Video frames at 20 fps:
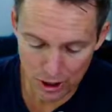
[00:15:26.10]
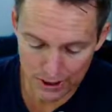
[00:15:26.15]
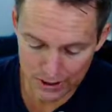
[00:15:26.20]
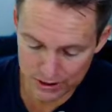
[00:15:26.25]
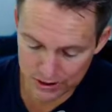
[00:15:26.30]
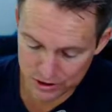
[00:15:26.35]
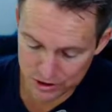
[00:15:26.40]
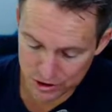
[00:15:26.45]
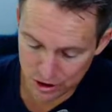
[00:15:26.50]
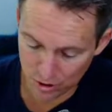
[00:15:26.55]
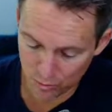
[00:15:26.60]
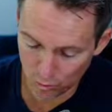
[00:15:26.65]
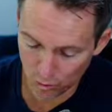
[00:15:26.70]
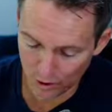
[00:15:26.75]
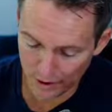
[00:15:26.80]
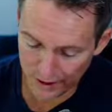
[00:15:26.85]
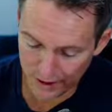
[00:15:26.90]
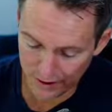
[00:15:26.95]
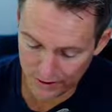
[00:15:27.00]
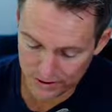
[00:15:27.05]
So
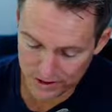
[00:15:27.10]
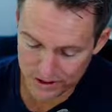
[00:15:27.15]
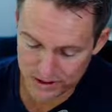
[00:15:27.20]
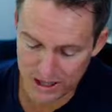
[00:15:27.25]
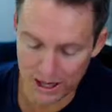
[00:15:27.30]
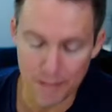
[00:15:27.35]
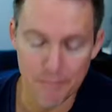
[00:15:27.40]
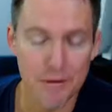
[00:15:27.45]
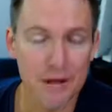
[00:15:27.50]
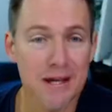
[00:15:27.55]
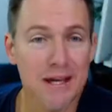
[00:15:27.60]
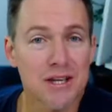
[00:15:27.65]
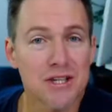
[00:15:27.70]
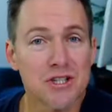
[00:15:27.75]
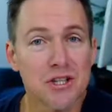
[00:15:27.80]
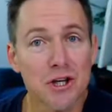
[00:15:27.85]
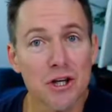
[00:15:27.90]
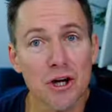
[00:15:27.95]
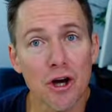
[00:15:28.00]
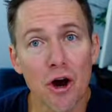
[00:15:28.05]
what else is happening is
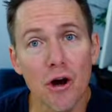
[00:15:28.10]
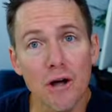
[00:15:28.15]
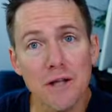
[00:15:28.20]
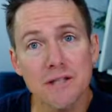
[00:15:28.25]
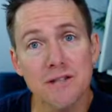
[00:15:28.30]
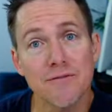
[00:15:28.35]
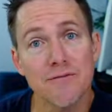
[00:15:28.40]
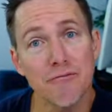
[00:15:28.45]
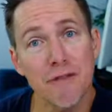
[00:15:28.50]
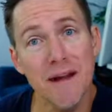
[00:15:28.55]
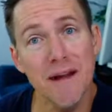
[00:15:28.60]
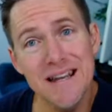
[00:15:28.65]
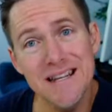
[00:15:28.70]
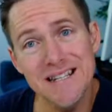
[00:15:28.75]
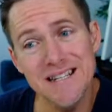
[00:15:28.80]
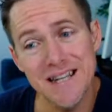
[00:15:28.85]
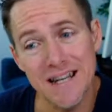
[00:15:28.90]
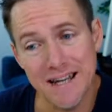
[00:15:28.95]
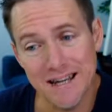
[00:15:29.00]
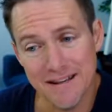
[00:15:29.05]
the cost of
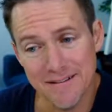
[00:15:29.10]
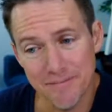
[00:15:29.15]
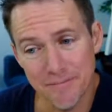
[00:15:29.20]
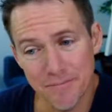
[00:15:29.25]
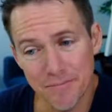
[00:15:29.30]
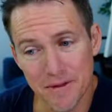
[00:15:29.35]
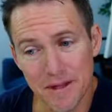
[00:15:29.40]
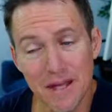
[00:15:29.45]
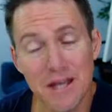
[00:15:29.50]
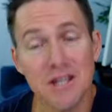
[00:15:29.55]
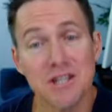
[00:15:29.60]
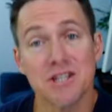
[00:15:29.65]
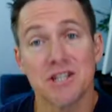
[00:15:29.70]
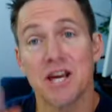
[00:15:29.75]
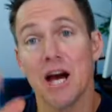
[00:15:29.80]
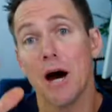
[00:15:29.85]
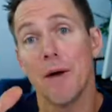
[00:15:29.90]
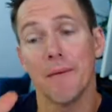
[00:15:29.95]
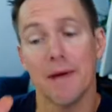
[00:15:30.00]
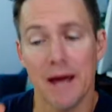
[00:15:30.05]
renting is
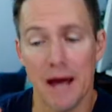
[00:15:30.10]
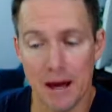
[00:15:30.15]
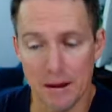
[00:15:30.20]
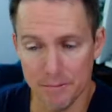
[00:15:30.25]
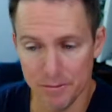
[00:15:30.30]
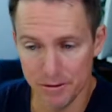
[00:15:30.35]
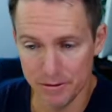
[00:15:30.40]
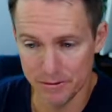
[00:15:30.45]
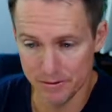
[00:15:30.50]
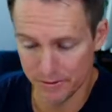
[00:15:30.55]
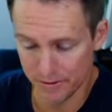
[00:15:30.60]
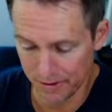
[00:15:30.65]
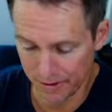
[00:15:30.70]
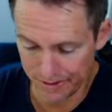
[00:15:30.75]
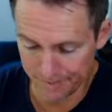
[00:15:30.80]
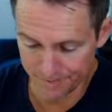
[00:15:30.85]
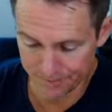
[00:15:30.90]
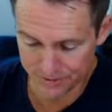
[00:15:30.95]
going up, right?